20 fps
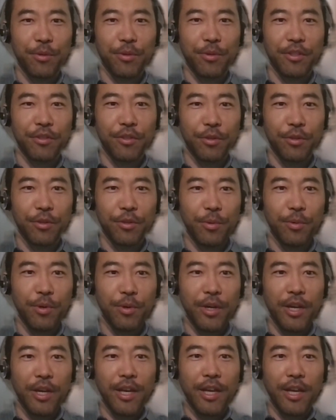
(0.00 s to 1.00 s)
the two.
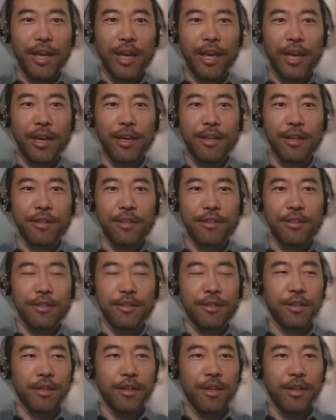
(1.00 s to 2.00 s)
And
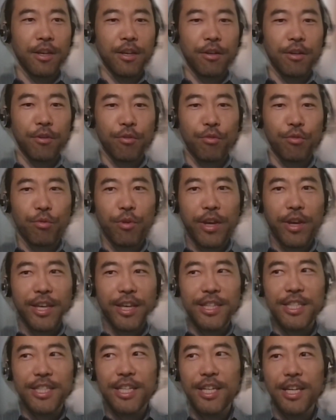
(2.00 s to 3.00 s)
the
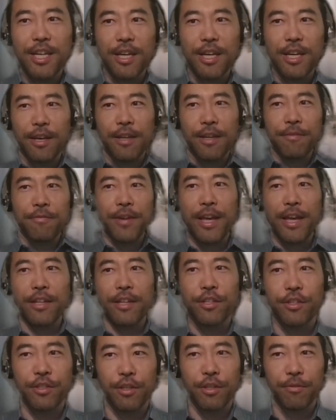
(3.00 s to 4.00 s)
great
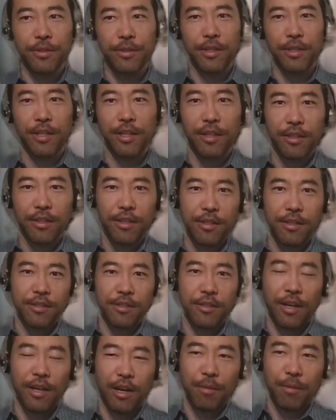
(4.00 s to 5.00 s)
advantage of studying this
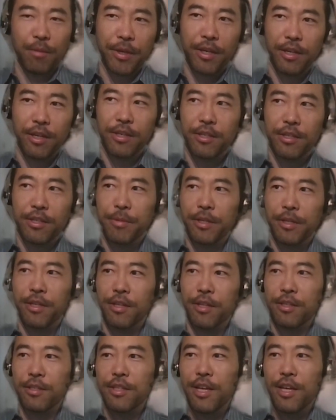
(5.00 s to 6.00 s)
topic is
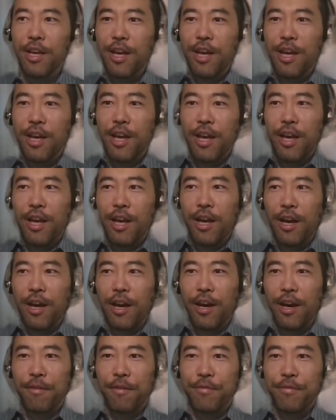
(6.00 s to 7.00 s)
because
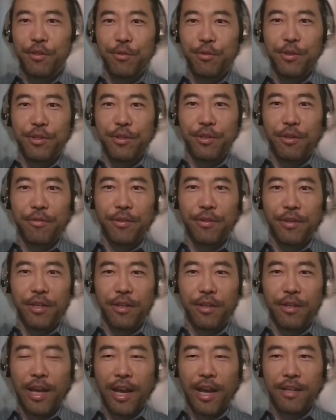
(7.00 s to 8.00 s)
Federal Reserve
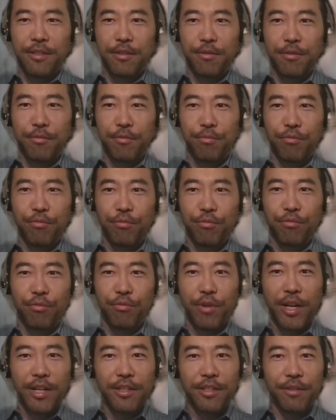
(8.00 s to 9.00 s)
acts
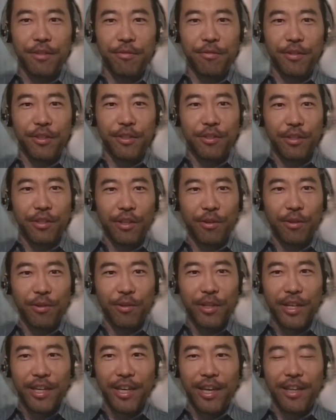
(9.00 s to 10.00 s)
relatively
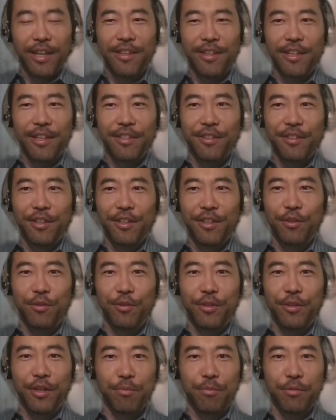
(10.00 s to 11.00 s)
slowly, and they signal
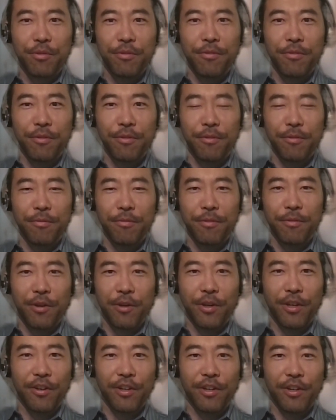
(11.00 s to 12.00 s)
their move
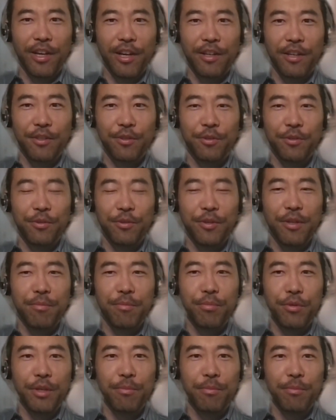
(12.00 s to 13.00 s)
very early on. So you can
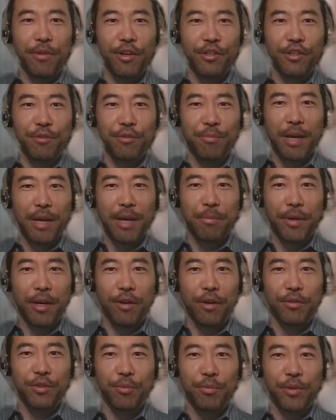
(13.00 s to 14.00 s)
pretty much map
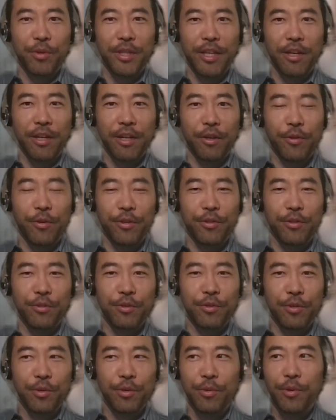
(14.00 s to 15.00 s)
out what they're going to
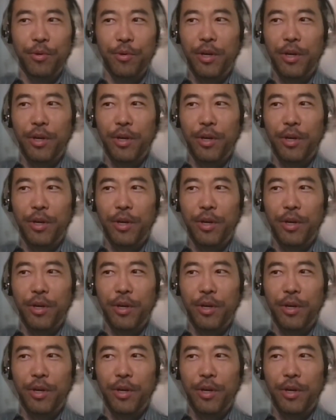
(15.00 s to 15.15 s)
do